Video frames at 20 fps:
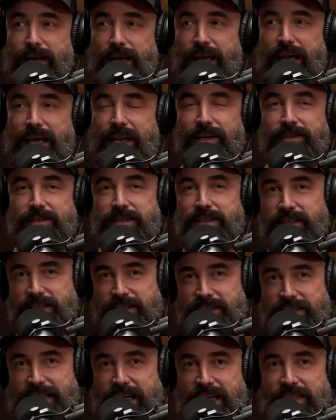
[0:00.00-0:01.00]
And his
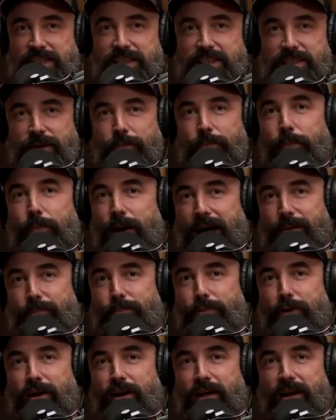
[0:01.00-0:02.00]
success is a
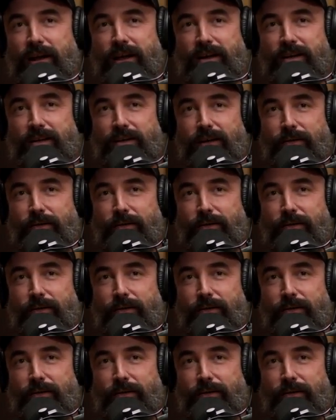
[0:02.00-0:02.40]
byproduct